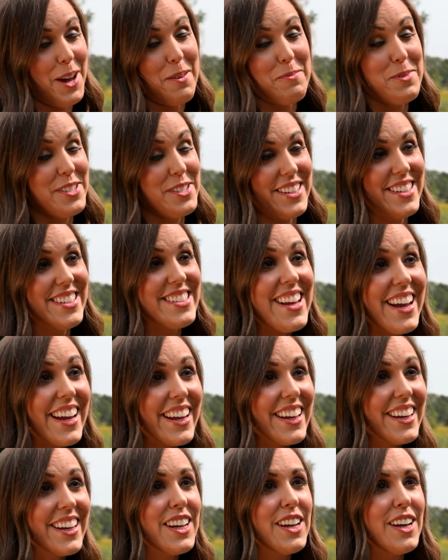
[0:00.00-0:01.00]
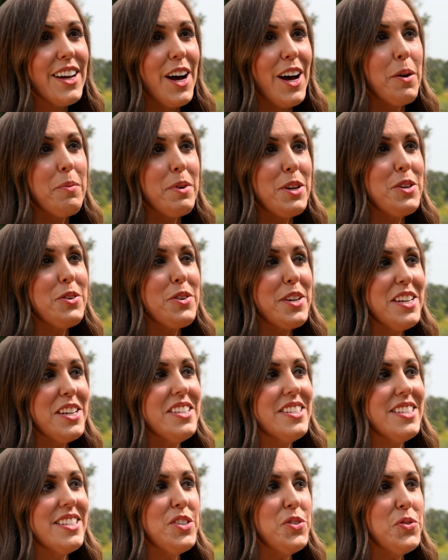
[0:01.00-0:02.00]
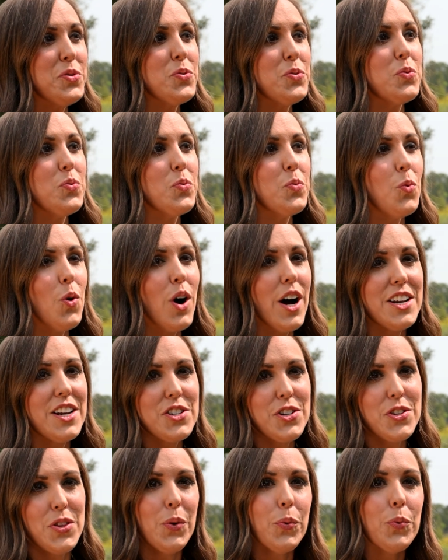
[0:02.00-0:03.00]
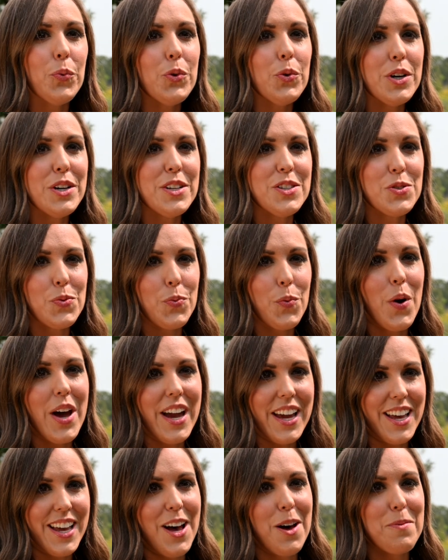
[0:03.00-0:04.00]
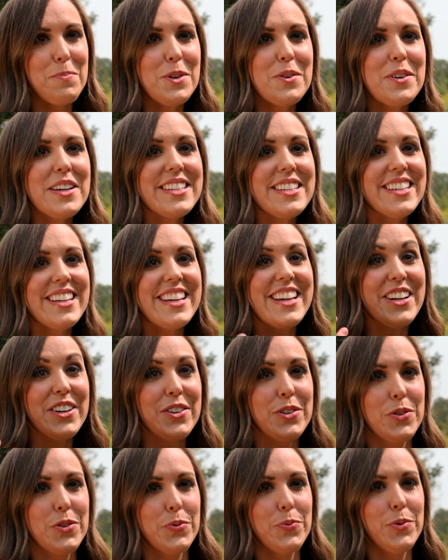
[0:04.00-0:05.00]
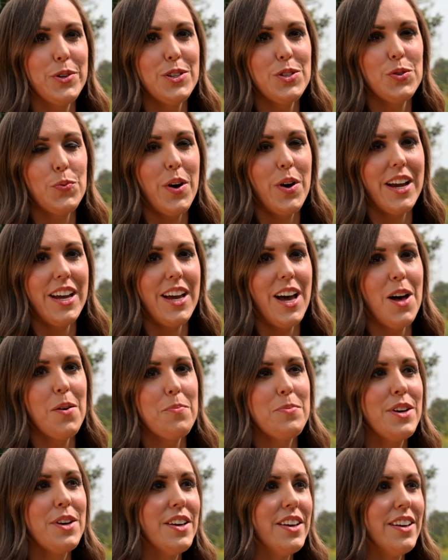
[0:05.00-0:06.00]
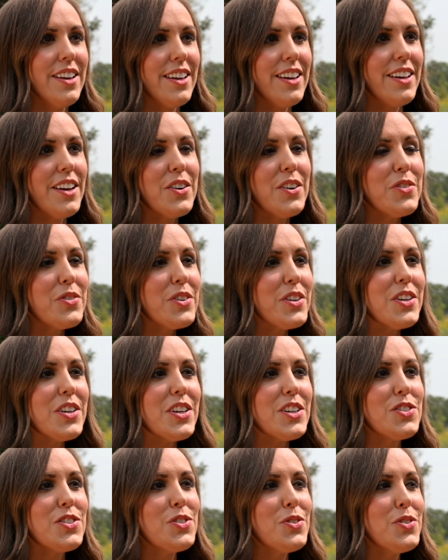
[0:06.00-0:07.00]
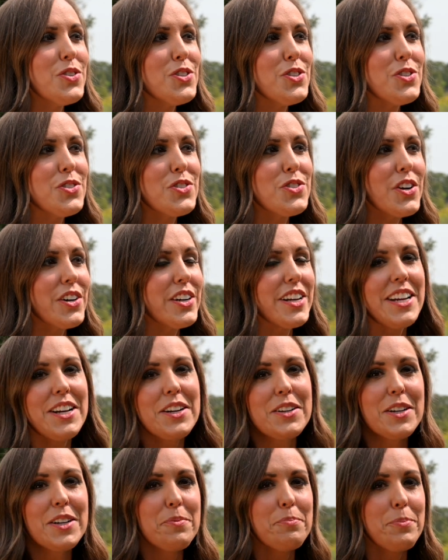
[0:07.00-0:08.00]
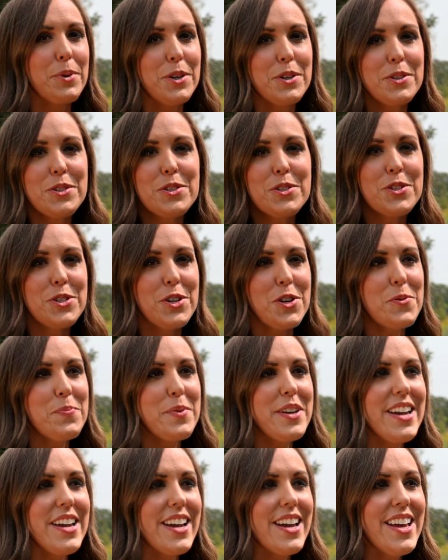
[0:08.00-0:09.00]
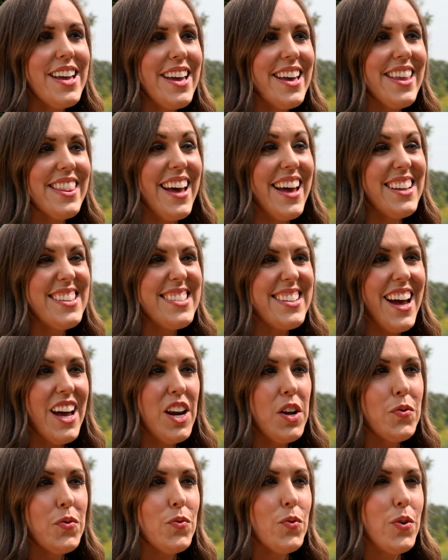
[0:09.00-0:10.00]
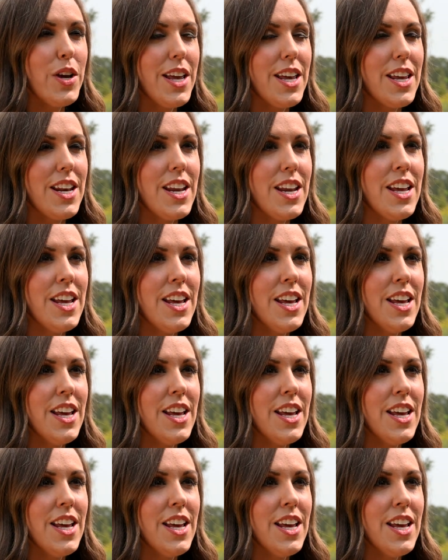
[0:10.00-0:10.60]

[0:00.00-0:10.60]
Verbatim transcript: I'm just gonna say it. I mean, you get to watch the woods wake up. You get to hear the woods wake up. You know, as soon as you start hearing birds chirping, that's kind of when